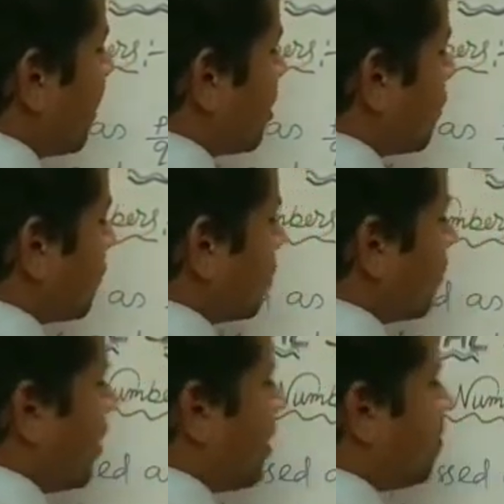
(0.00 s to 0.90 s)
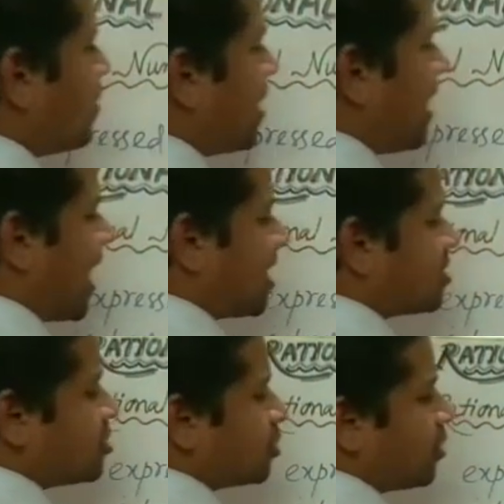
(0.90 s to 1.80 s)
Q, where P
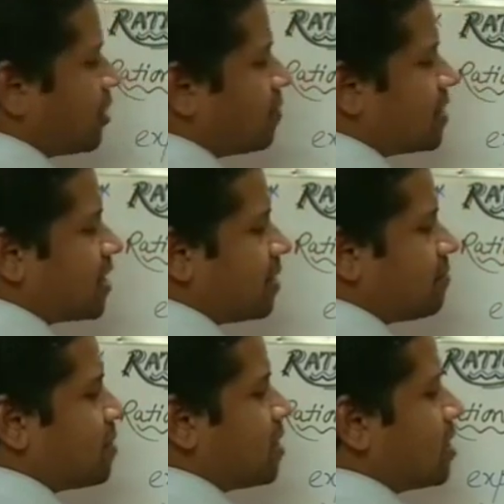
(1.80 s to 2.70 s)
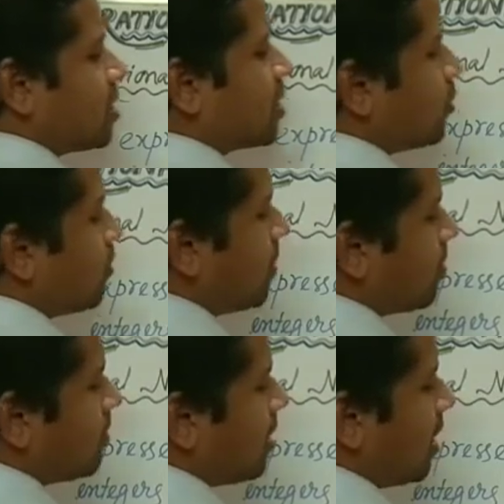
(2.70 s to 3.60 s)
adds 0 every time, Q may
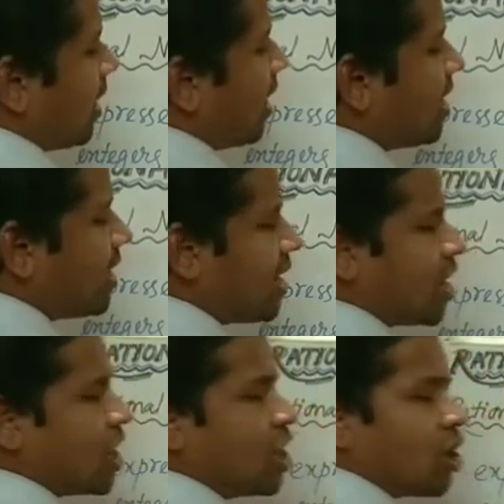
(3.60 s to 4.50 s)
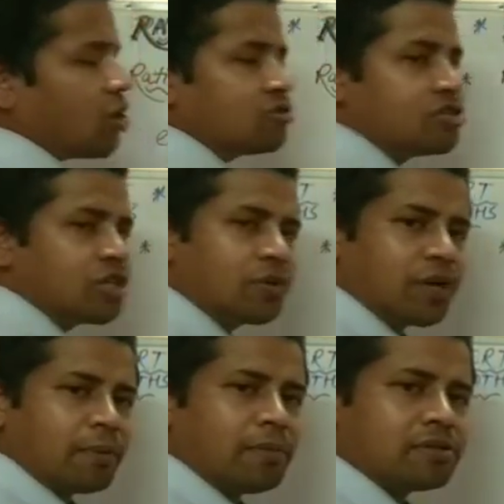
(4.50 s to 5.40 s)
be any non-zero
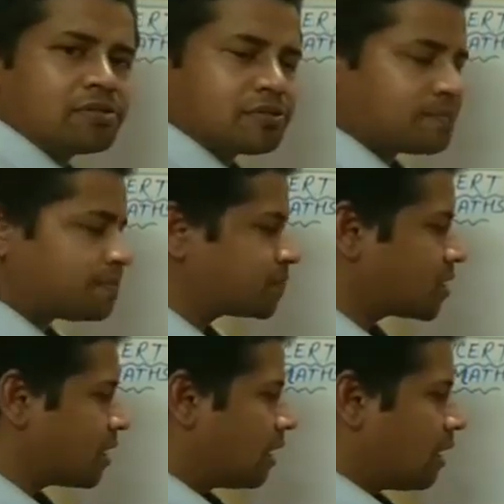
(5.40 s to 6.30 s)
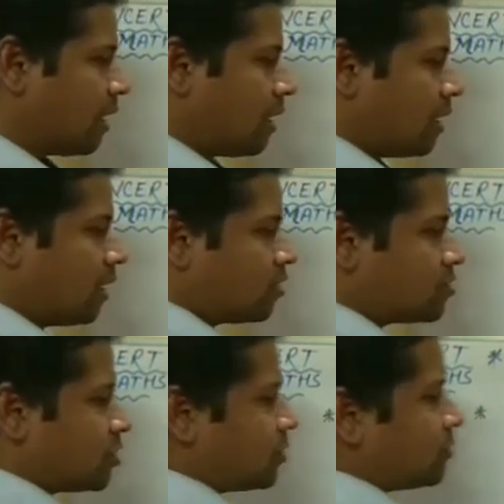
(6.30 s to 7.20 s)
numbers,
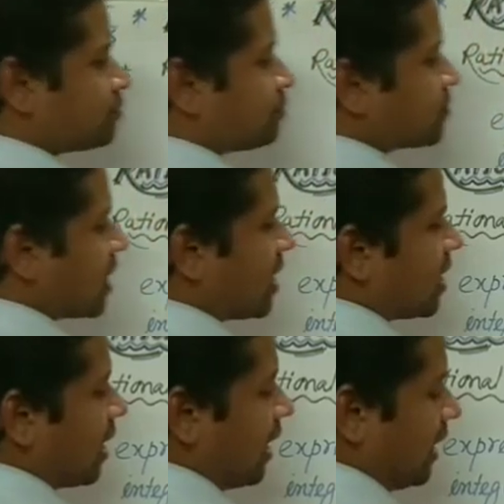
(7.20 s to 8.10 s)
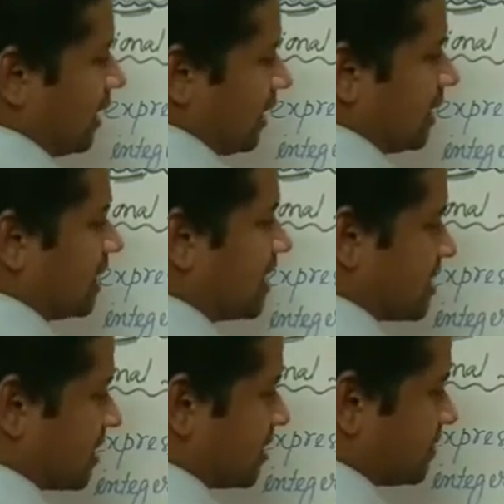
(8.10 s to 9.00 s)
non-zero integer.